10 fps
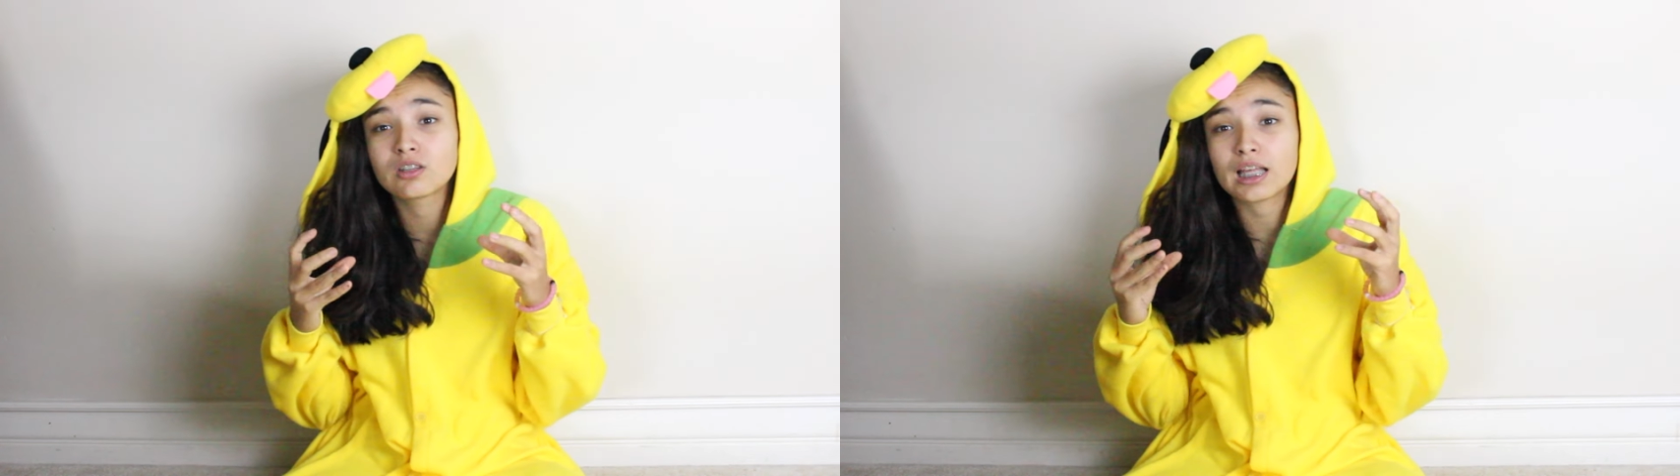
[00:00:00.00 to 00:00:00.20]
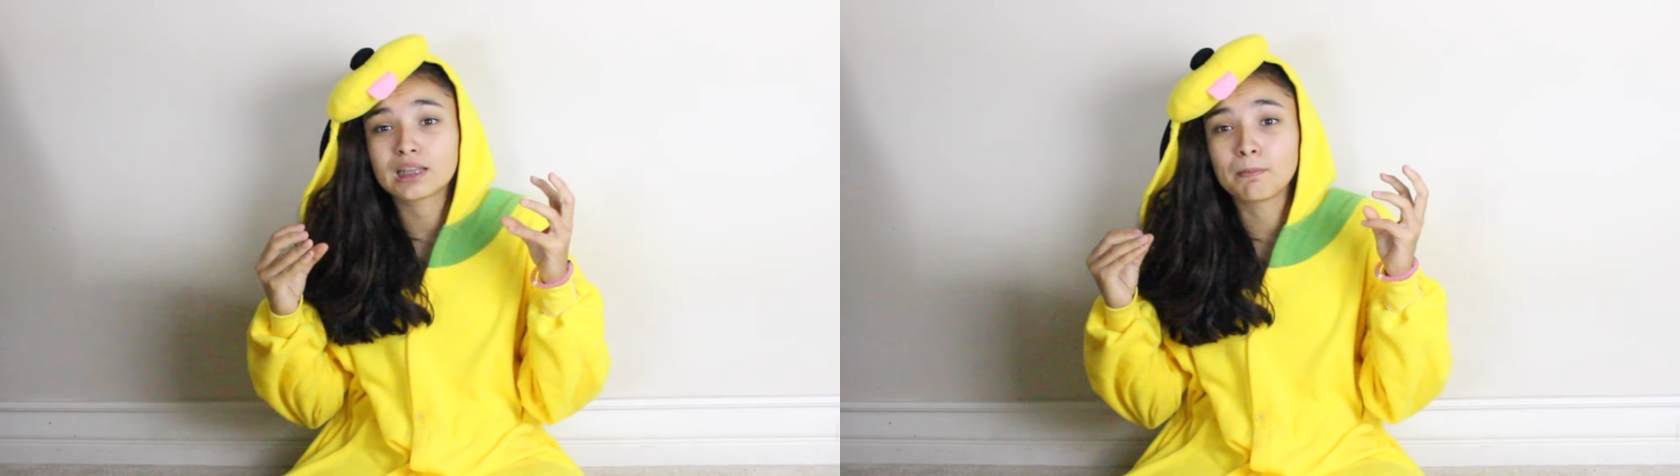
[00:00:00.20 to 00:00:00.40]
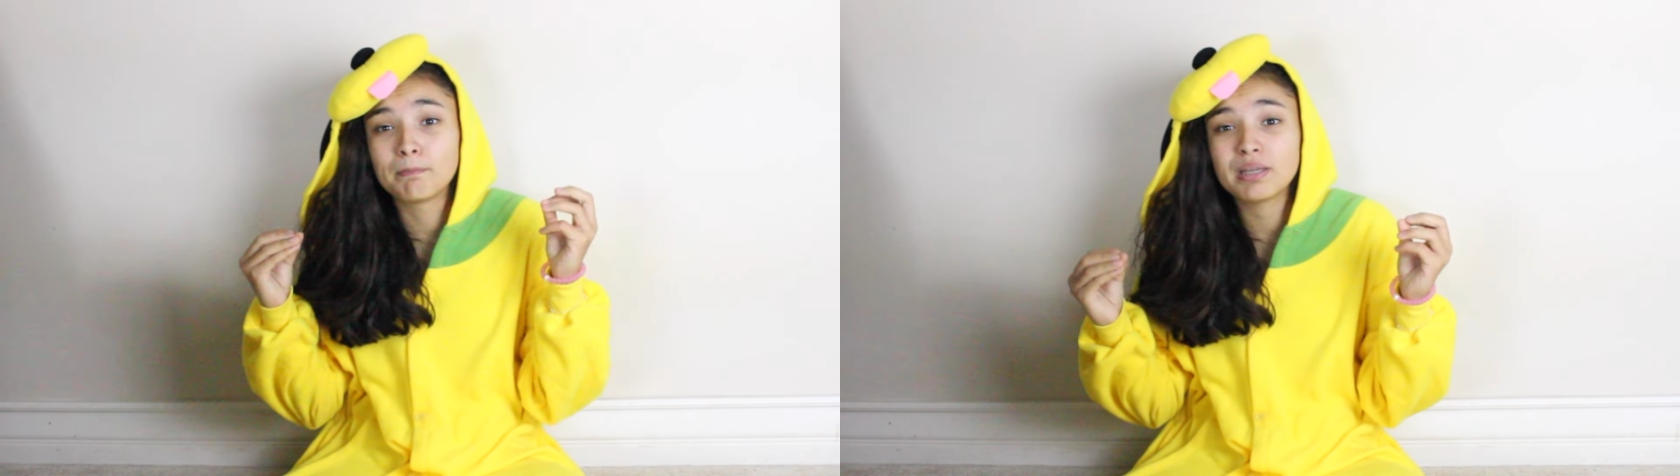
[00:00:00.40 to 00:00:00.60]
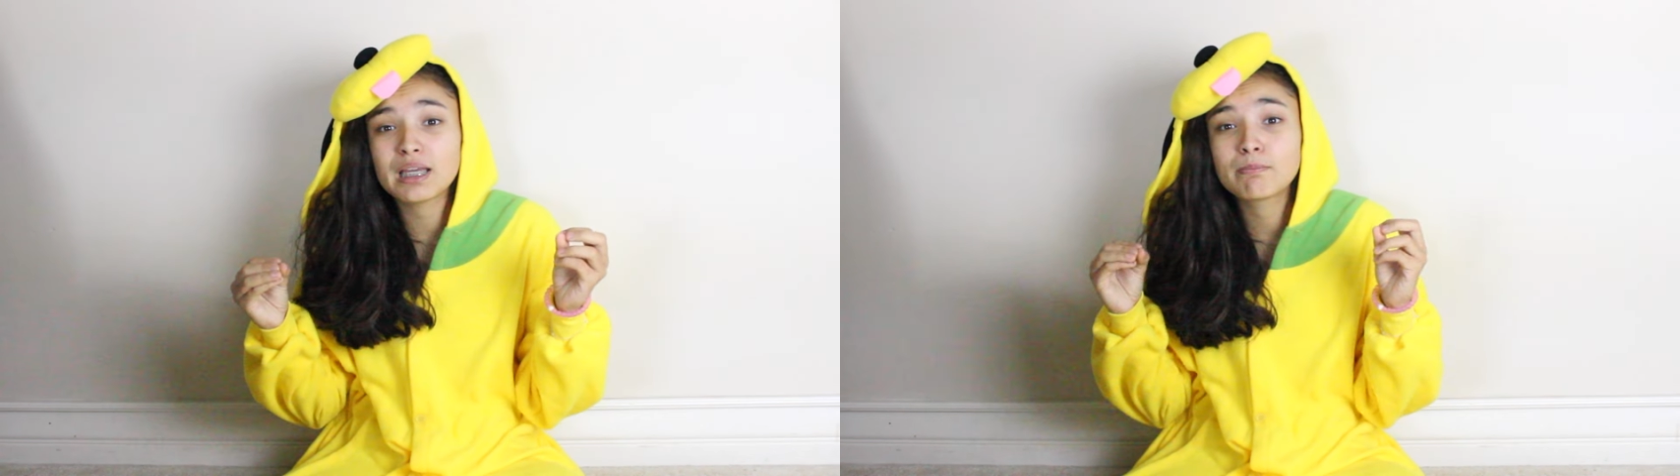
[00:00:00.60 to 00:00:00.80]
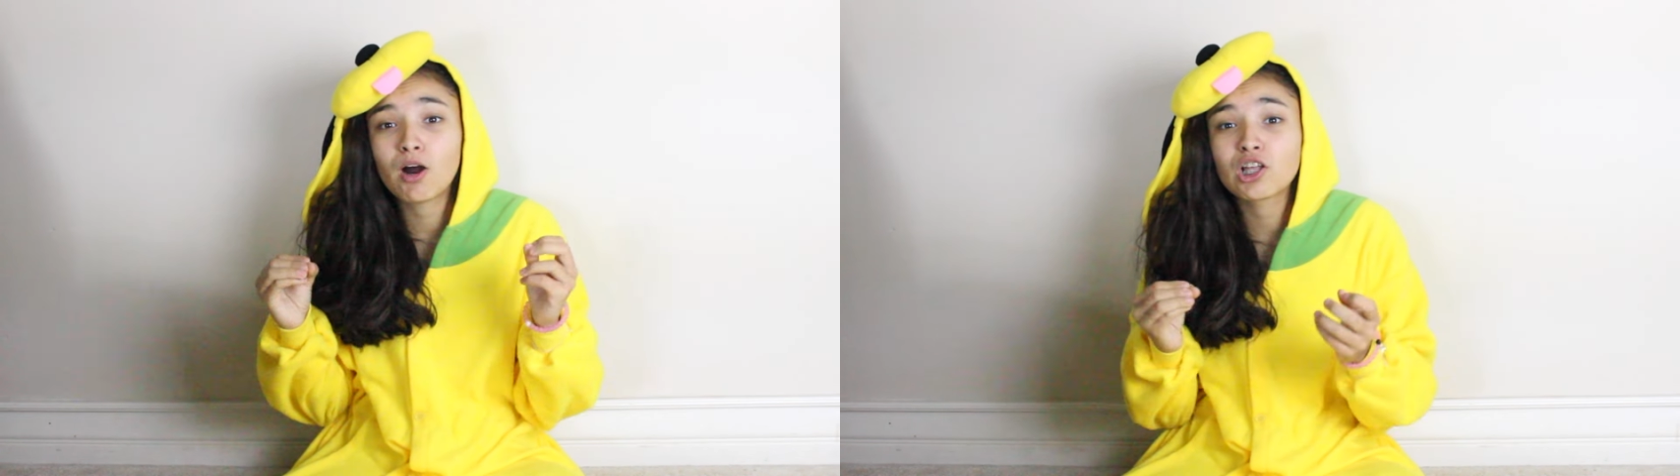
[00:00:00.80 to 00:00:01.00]
like, the
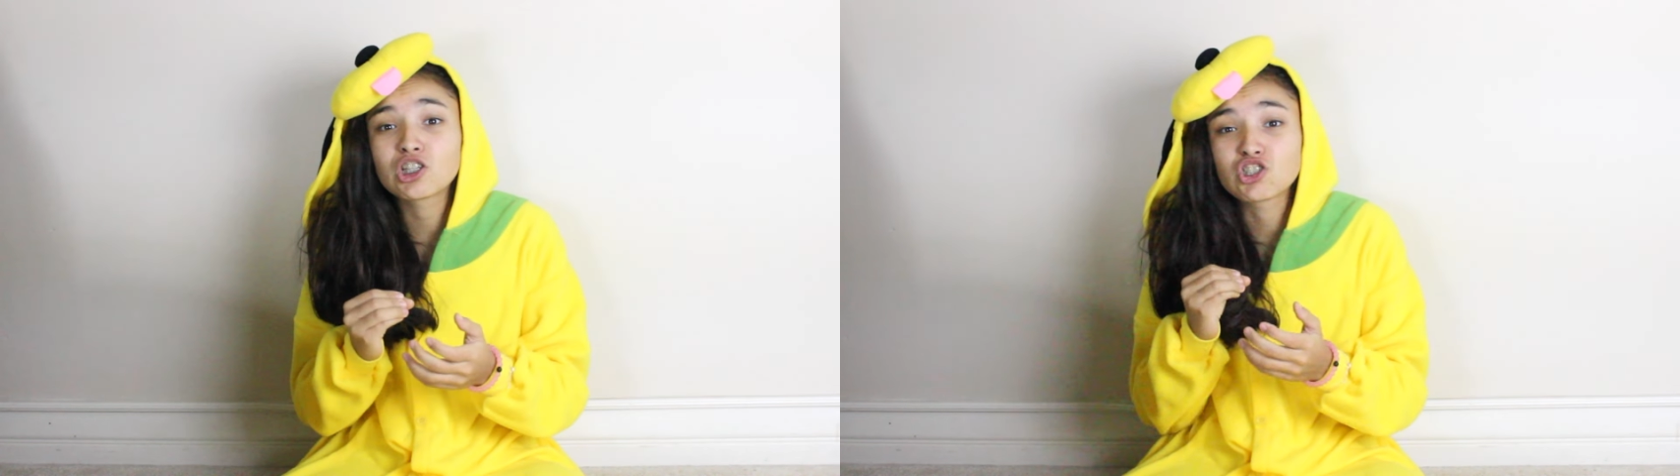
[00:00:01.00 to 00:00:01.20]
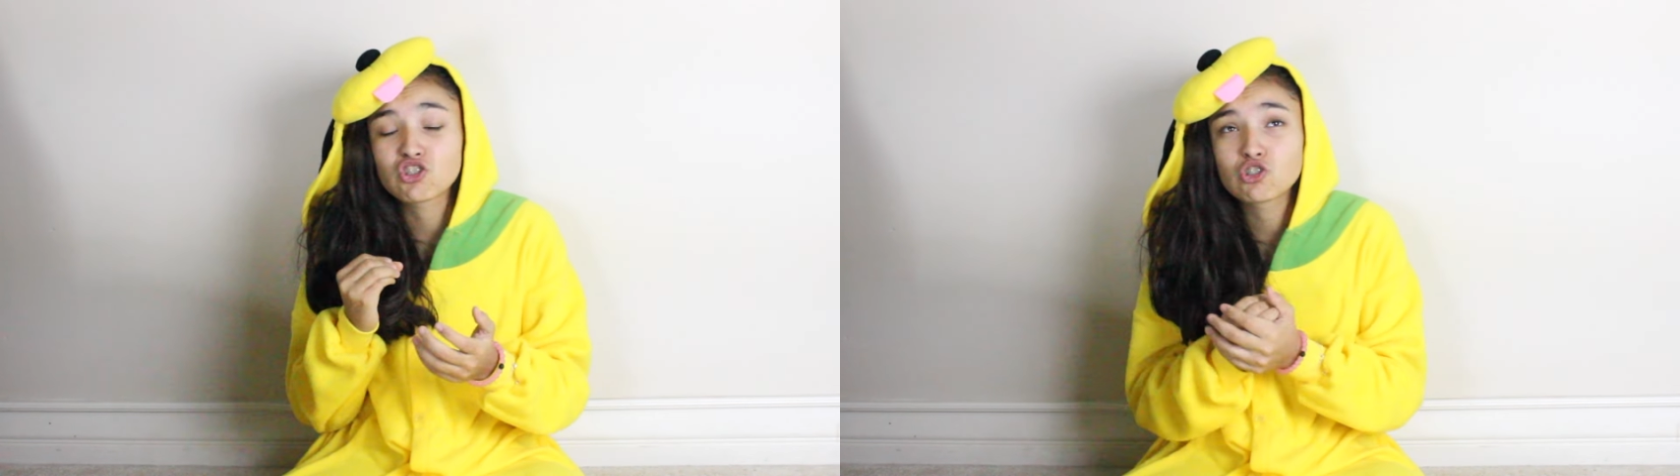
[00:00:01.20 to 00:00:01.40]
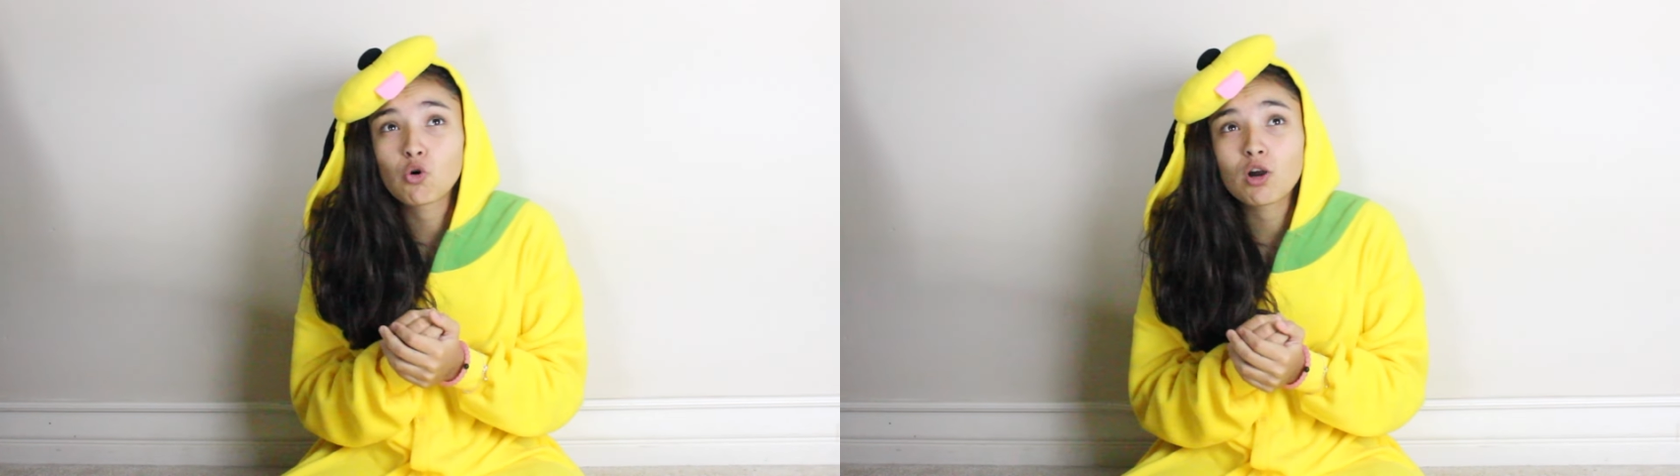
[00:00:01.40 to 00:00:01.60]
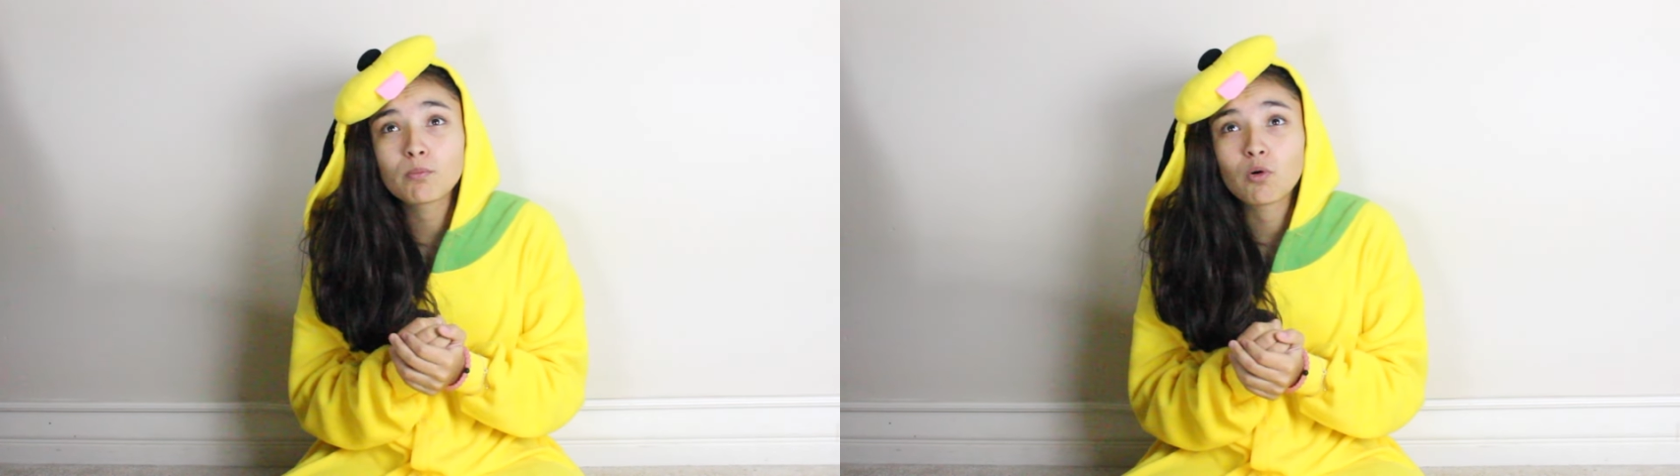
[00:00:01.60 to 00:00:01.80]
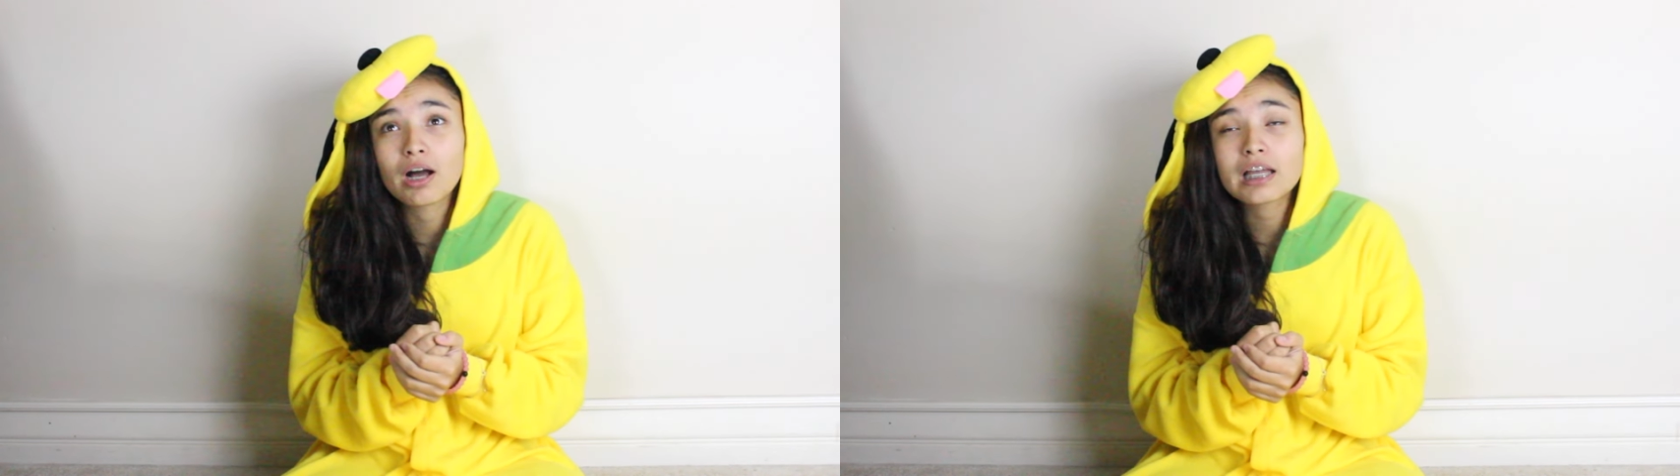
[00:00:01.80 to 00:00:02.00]
big part of the
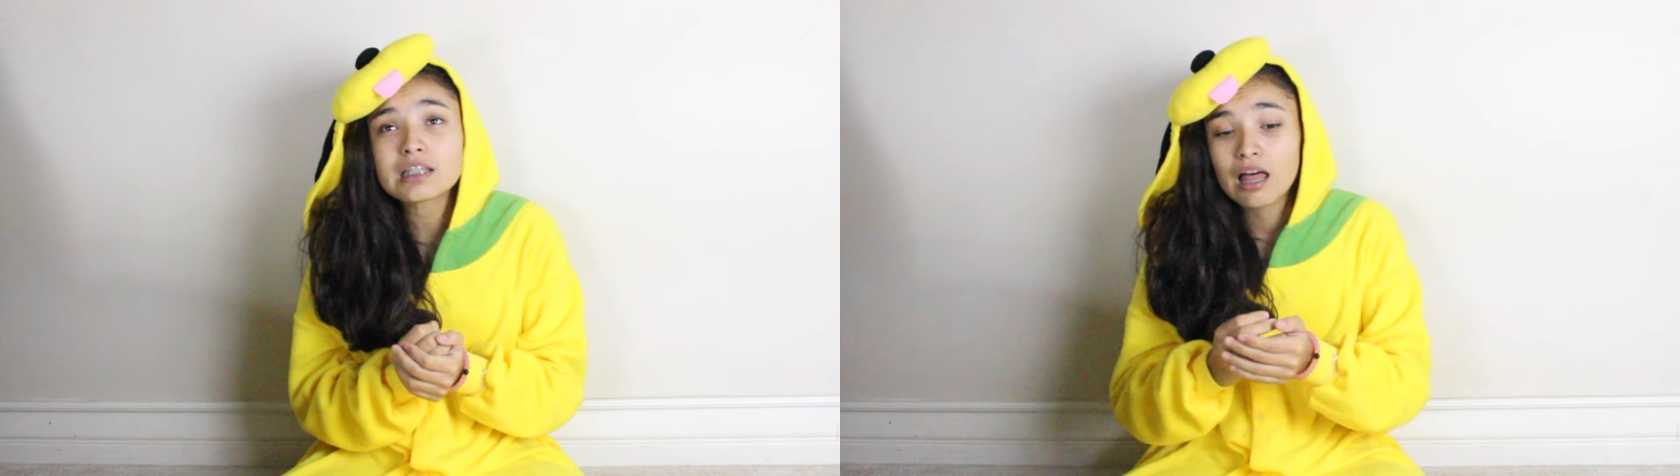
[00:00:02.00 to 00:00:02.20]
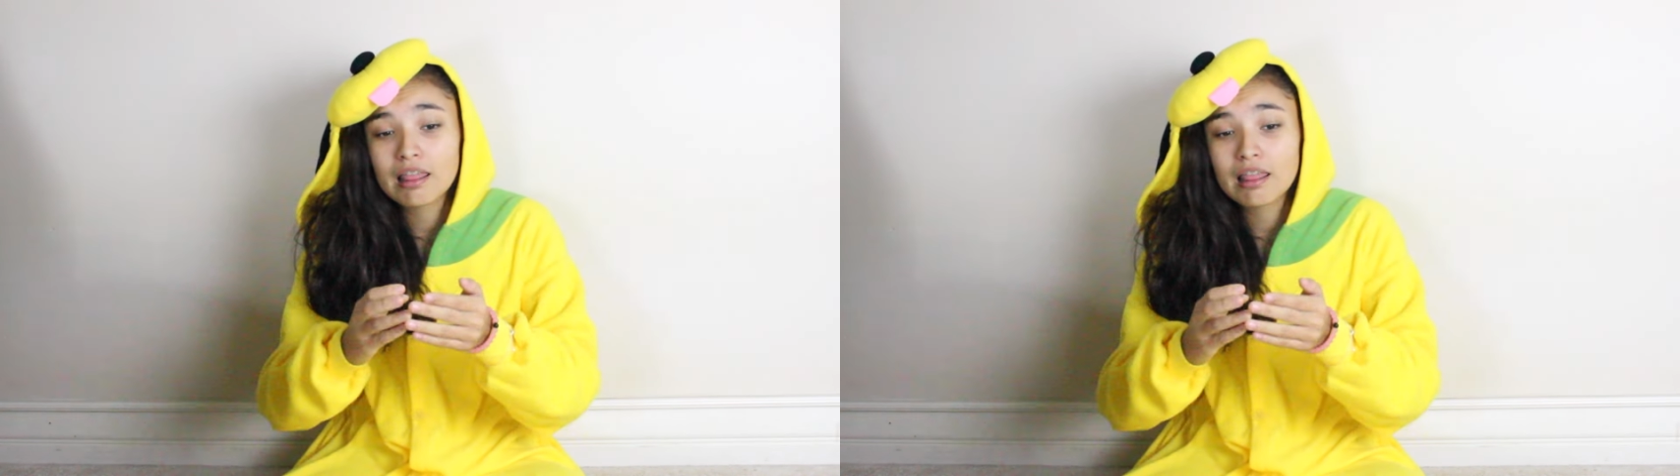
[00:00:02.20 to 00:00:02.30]
storm was.